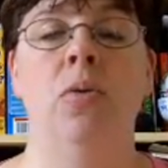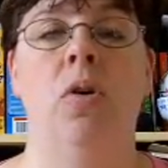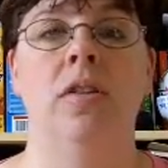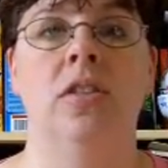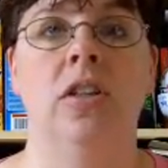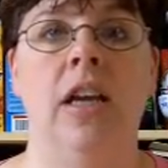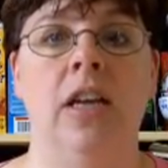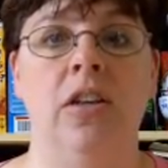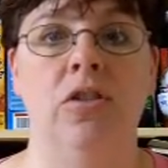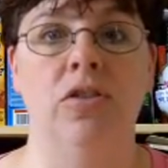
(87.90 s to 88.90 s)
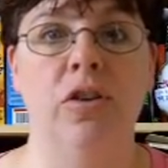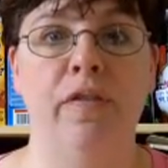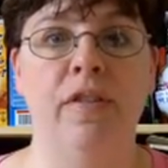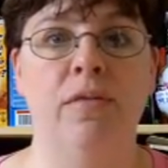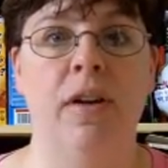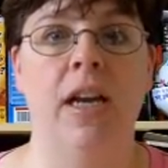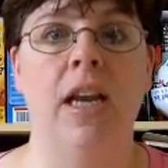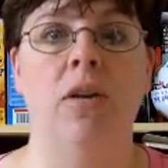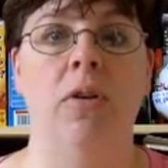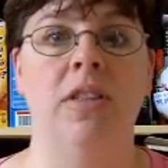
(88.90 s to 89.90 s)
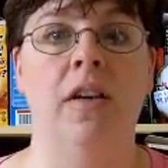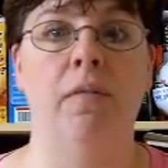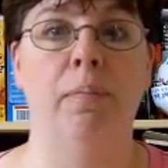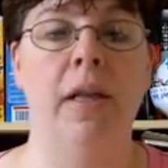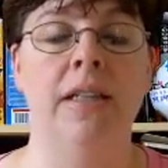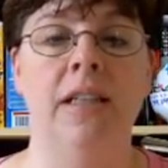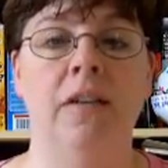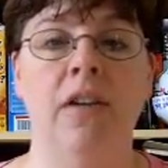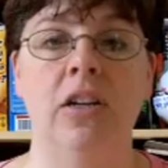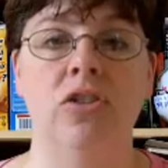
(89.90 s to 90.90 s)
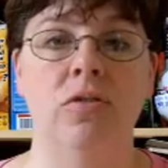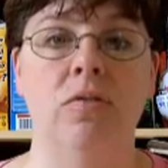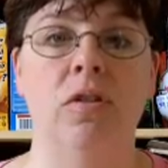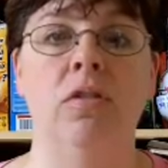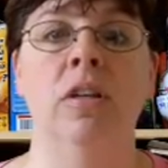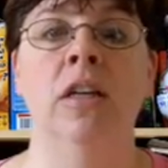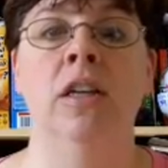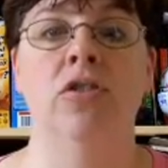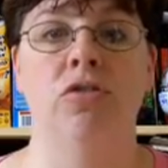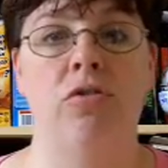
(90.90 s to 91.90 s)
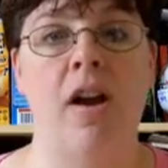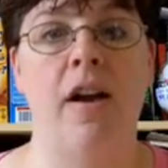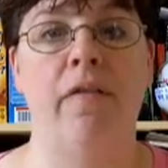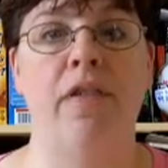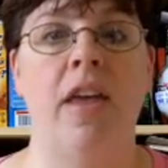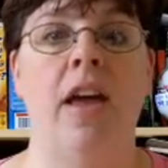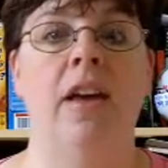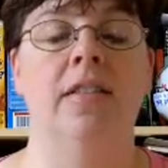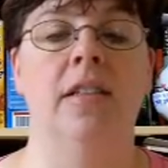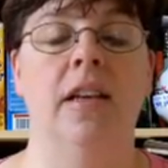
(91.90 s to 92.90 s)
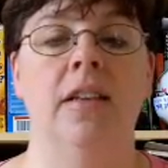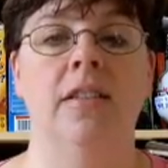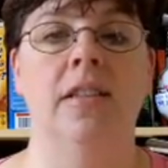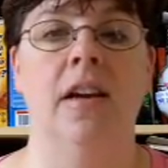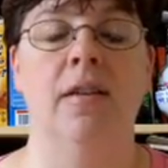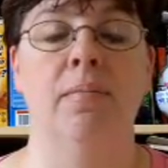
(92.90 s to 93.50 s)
you want to get your surface ready, you want to have plenty of kitchen roll to dry off the eggs and